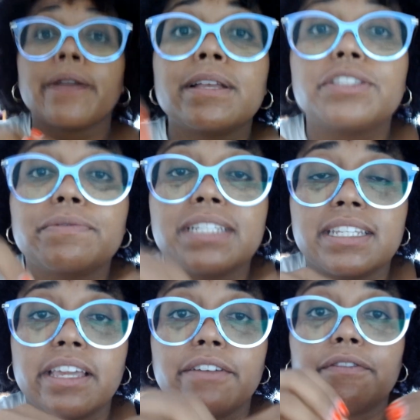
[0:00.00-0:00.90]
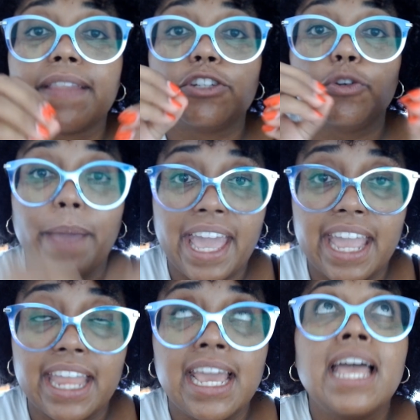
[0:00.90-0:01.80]
the receipt that you paid
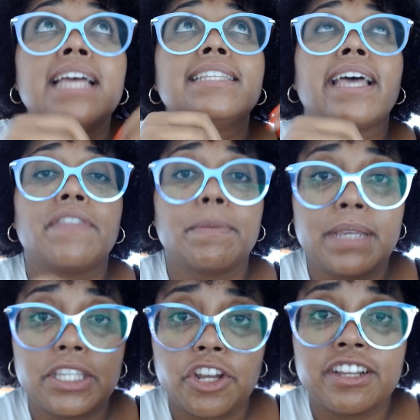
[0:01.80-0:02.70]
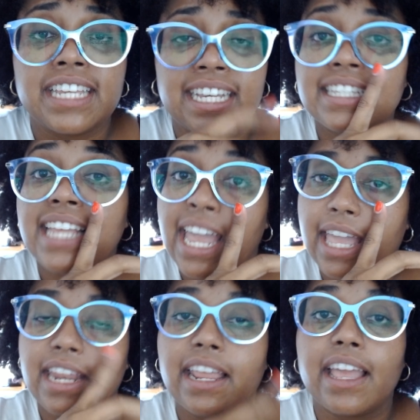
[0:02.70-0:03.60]
to have the PCR test
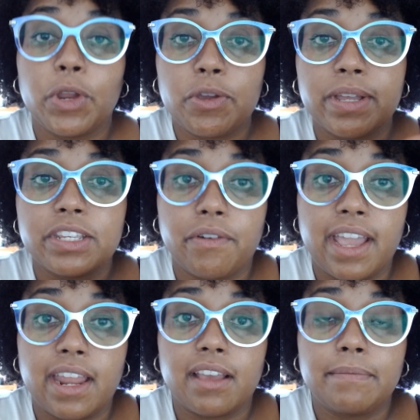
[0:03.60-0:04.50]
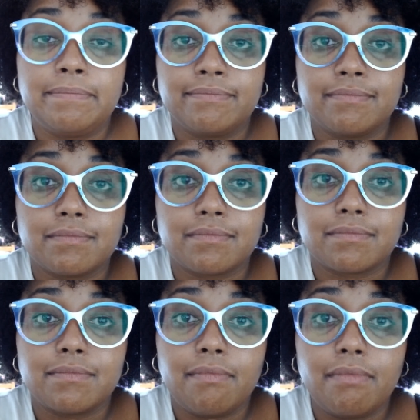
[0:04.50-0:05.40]
taken when you get to Grenada.
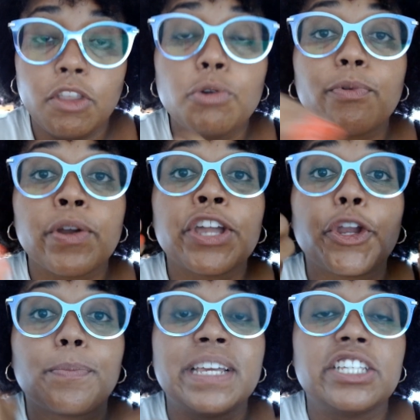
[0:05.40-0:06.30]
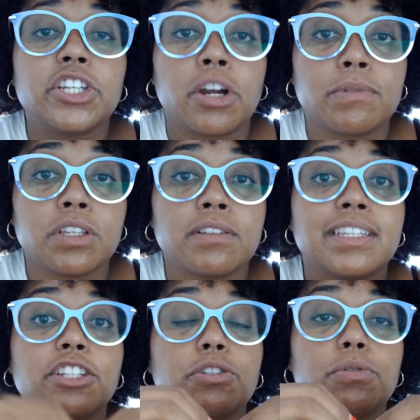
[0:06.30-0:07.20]
You bring your PCR results of
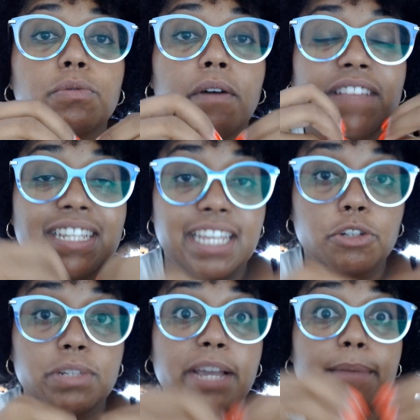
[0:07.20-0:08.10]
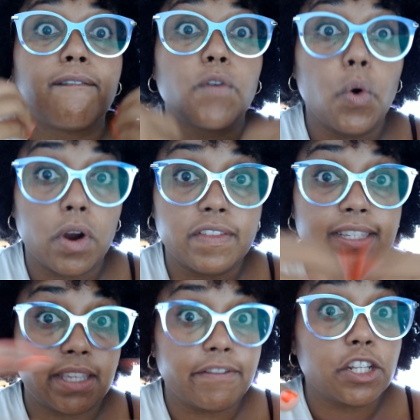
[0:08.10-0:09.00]
the test you take before the
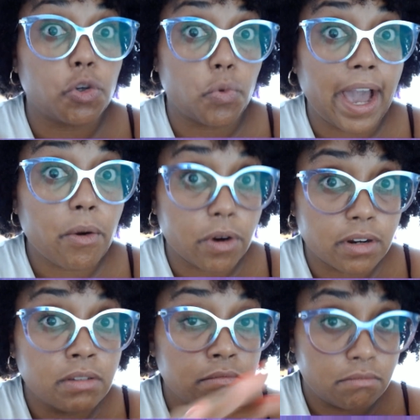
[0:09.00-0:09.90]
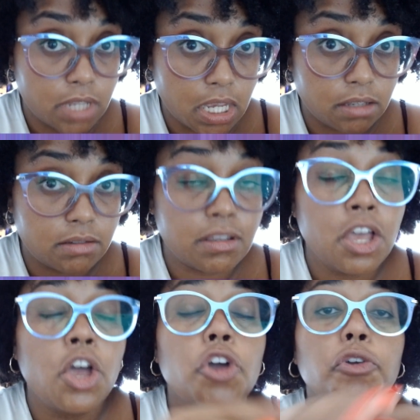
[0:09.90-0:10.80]
72-hour test.
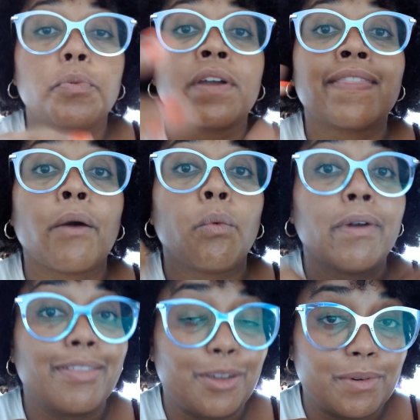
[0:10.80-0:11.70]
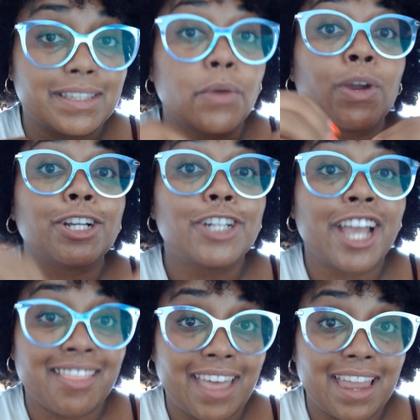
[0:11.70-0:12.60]
You bring that with you because they want to check
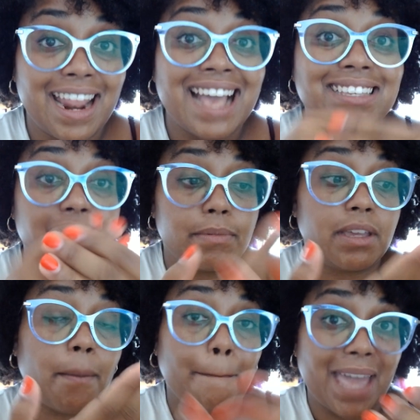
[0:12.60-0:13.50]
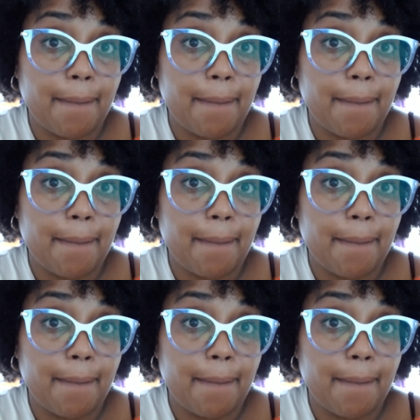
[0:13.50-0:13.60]
that. It has to be on the paper